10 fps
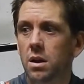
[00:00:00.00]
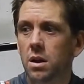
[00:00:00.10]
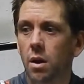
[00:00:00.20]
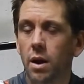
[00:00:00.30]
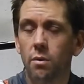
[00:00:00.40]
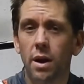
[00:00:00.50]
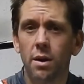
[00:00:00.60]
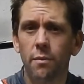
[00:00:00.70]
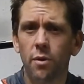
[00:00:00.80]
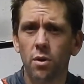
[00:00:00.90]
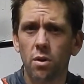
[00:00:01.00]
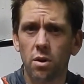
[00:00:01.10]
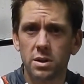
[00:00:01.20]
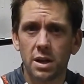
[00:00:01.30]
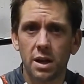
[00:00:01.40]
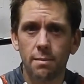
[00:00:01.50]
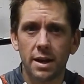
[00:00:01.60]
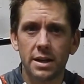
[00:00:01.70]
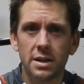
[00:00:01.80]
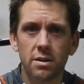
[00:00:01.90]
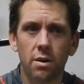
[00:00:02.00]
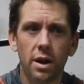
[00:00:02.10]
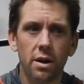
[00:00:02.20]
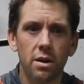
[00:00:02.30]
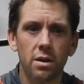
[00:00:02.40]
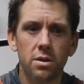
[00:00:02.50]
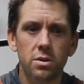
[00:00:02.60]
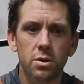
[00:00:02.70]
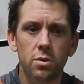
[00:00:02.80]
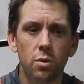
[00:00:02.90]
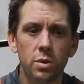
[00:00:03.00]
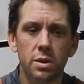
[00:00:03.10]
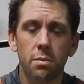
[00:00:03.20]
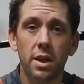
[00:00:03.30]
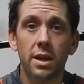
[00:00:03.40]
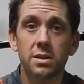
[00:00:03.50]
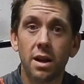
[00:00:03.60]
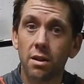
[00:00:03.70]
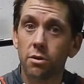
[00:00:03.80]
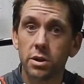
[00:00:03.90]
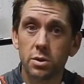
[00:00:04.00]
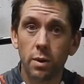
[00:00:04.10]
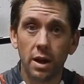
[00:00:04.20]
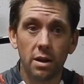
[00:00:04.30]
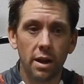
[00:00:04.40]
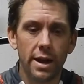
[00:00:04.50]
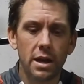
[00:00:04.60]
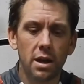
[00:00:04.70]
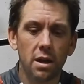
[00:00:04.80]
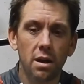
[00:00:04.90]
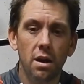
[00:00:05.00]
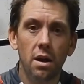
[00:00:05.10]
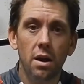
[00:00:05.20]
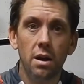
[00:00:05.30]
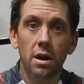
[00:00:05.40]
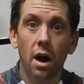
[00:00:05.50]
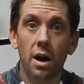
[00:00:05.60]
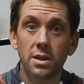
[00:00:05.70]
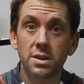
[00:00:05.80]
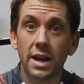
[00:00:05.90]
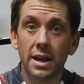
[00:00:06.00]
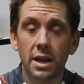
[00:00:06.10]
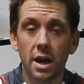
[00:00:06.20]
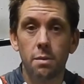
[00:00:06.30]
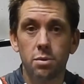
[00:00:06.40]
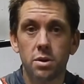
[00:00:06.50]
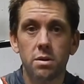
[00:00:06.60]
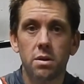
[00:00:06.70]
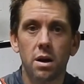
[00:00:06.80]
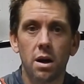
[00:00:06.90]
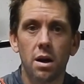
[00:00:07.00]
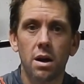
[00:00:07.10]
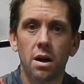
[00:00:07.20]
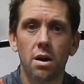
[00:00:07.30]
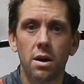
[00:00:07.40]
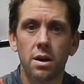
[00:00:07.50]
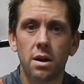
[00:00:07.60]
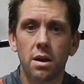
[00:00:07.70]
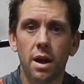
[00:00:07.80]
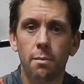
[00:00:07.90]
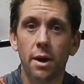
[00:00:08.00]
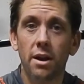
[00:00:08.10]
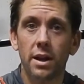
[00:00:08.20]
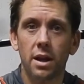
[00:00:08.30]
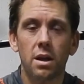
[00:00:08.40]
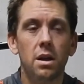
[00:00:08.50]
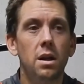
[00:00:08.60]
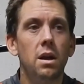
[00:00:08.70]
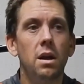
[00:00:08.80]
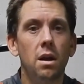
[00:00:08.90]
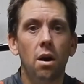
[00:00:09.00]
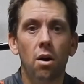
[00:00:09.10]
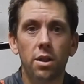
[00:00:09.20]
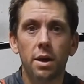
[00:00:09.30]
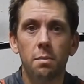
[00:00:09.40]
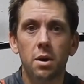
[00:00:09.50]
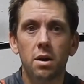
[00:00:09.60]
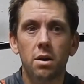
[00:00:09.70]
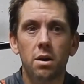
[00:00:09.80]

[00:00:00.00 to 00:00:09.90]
know how to ride on them for a long time, and I didn't know how to do some things that I learned this week, like standing up on and pedaling on them.